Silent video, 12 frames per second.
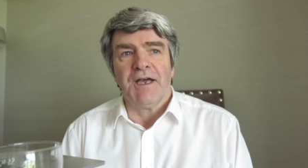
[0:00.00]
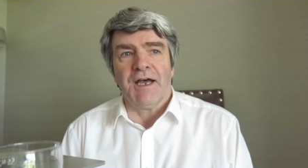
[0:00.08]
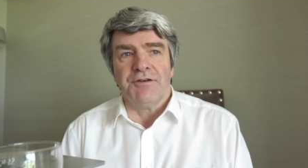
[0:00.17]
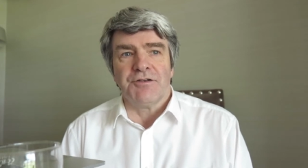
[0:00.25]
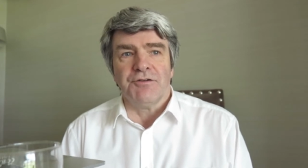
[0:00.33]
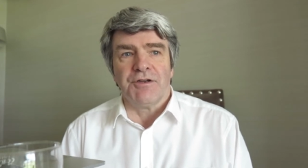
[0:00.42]

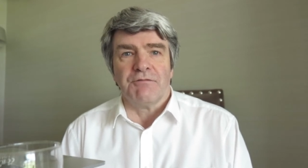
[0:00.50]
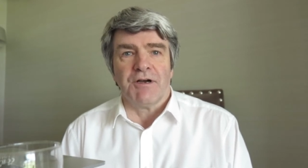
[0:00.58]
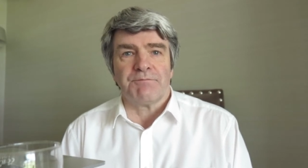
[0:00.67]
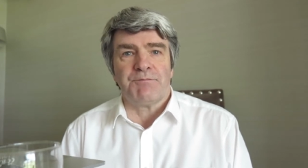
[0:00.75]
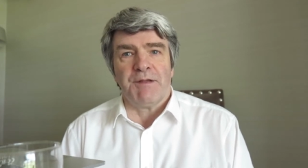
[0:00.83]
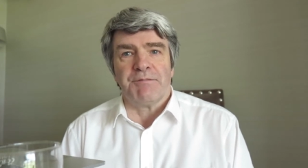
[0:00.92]
and doing
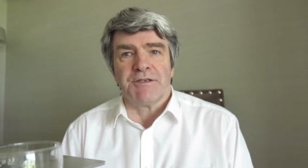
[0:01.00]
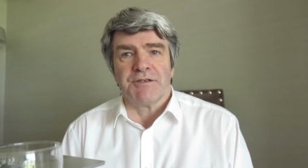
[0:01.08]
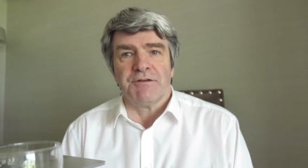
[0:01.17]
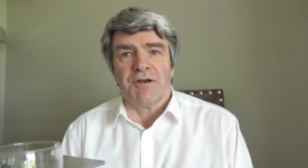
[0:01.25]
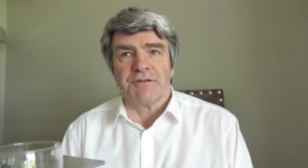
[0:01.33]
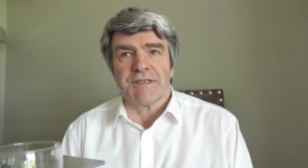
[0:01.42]
what people
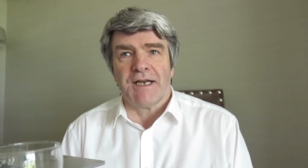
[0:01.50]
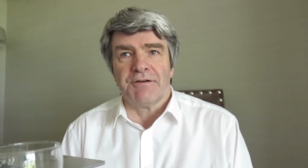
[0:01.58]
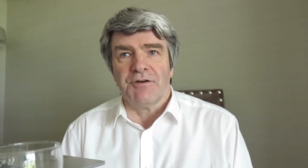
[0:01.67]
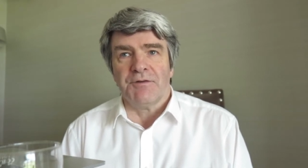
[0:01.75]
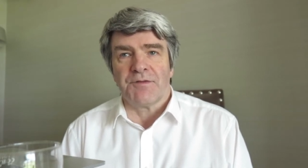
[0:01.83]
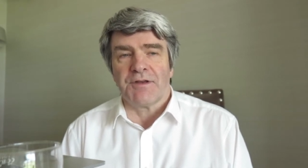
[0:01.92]
do in hotel
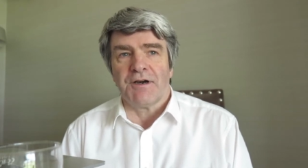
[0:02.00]
rooms.